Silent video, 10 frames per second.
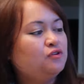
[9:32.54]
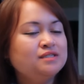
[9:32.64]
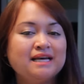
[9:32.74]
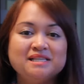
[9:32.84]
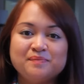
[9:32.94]

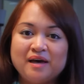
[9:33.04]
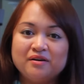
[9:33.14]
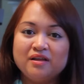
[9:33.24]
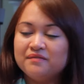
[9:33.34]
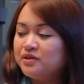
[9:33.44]
Full-size
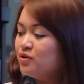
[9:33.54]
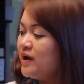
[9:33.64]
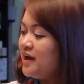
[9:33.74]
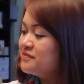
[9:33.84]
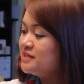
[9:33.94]
bottle of the
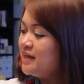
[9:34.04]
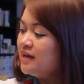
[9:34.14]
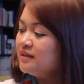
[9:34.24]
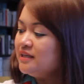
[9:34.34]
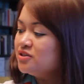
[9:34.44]
Kraft
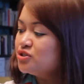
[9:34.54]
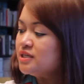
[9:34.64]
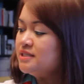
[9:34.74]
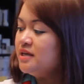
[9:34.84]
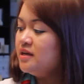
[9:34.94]
Catalina
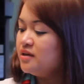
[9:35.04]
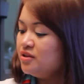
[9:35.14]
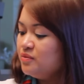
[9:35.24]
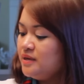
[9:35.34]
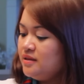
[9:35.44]
dressing,
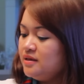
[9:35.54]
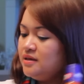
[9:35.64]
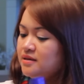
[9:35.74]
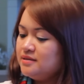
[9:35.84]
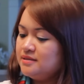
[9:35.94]
another one of
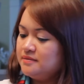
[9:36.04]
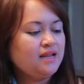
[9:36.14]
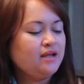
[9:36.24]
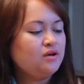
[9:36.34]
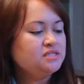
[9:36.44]
these.
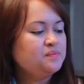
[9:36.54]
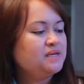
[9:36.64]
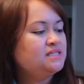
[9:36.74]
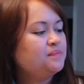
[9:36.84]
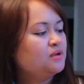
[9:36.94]
And I also
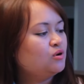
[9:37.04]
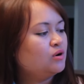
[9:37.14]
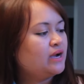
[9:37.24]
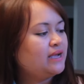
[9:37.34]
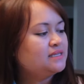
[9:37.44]
picked up the
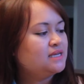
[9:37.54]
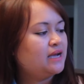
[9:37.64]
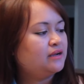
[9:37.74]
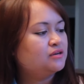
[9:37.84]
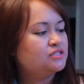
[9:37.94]
Crying
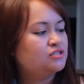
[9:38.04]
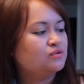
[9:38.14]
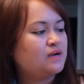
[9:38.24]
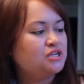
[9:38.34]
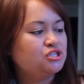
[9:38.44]
Tiger
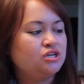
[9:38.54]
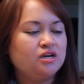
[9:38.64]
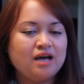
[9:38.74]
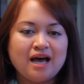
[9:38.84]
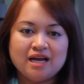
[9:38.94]

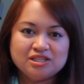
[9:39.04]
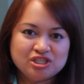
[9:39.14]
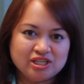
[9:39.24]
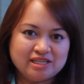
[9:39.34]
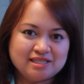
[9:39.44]
Sriracha
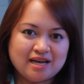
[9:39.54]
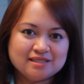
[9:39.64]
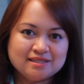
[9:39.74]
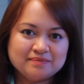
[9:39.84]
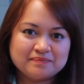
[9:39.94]
hot chili
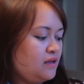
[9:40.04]
sauce.